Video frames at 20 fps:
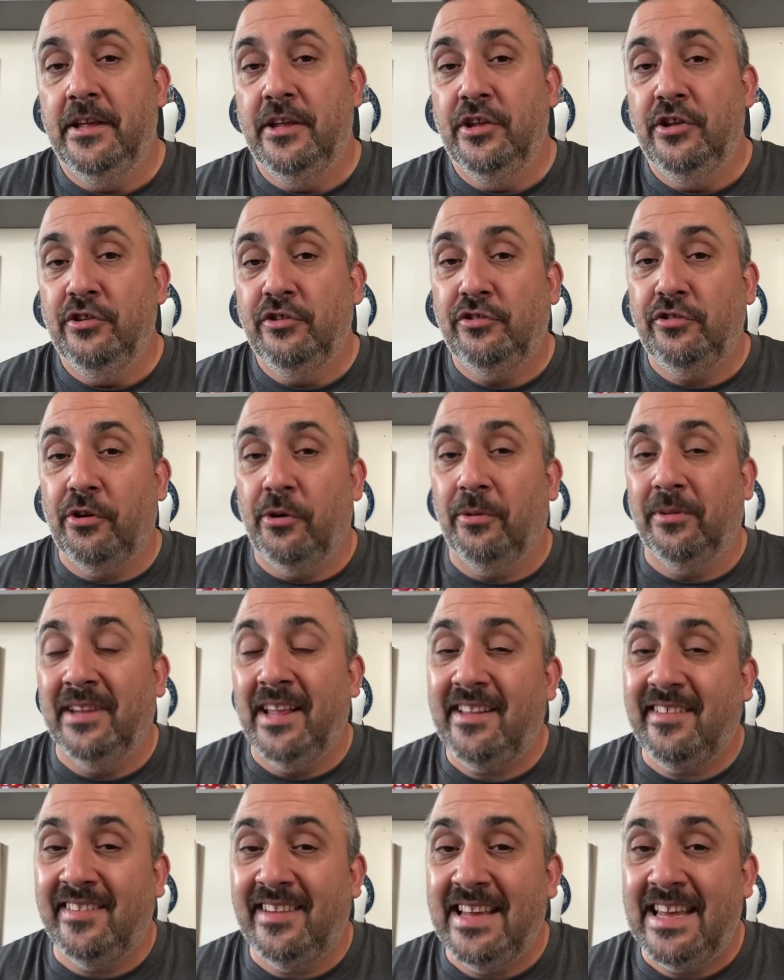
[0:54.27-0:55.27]
So
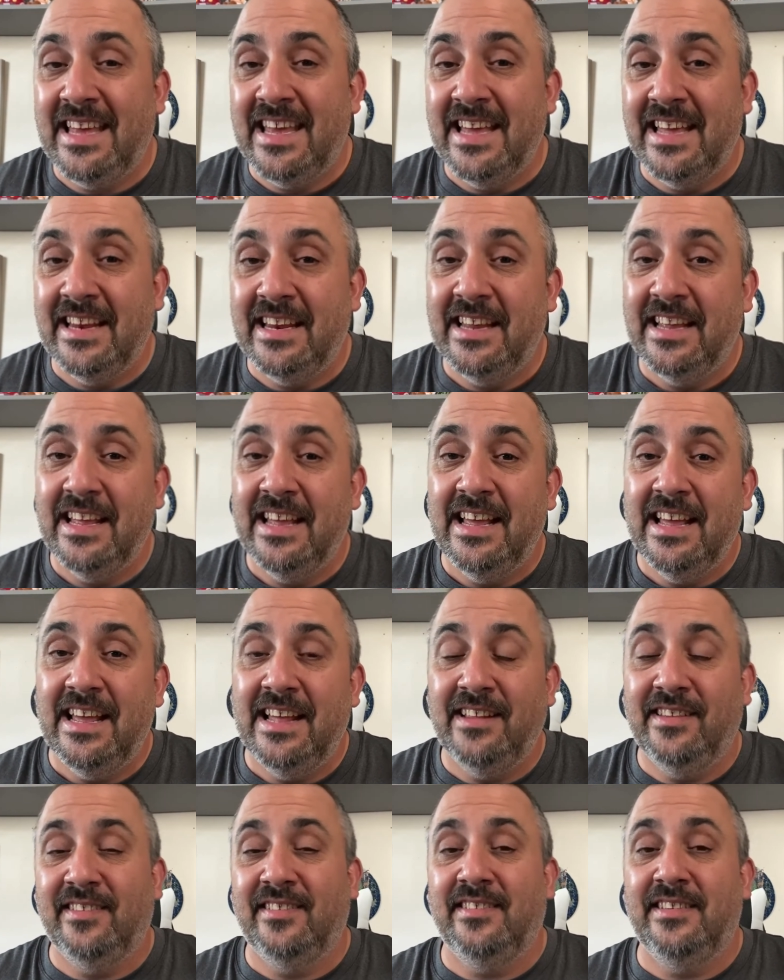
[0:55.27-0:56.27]
let's dig in
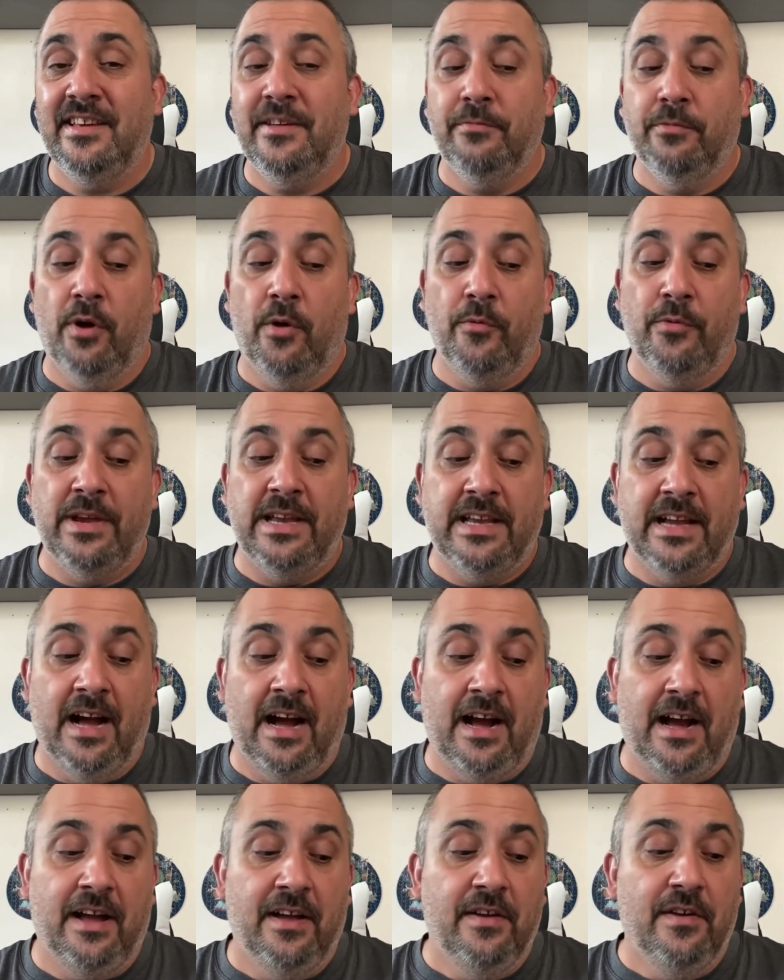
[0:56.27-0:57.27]
and see what we
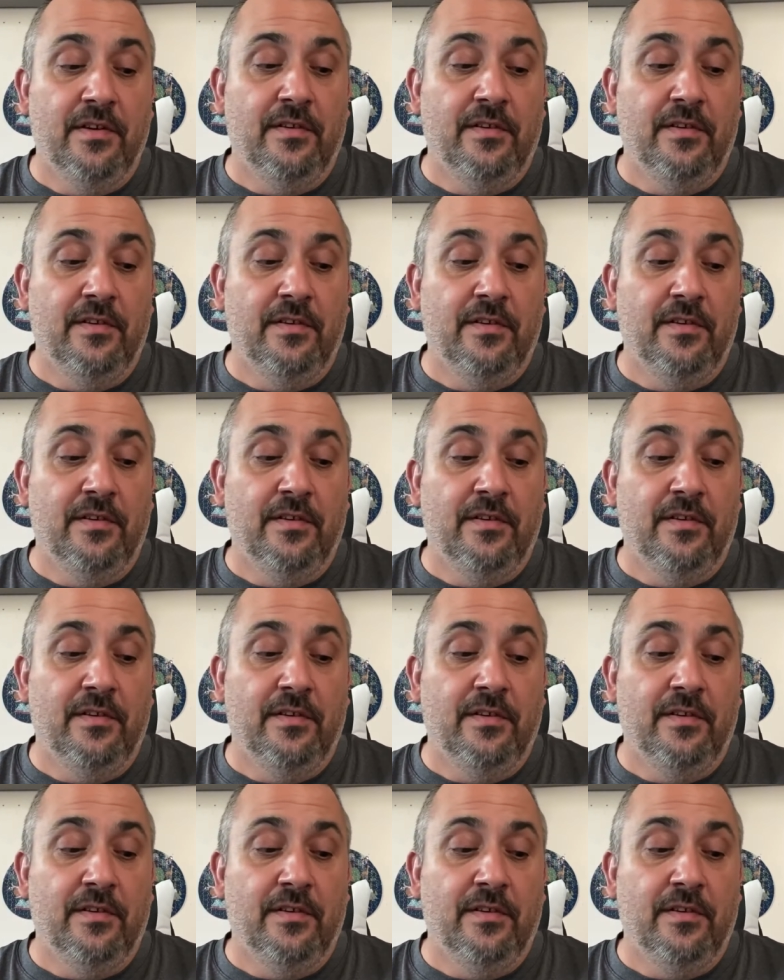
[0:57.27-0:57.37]
got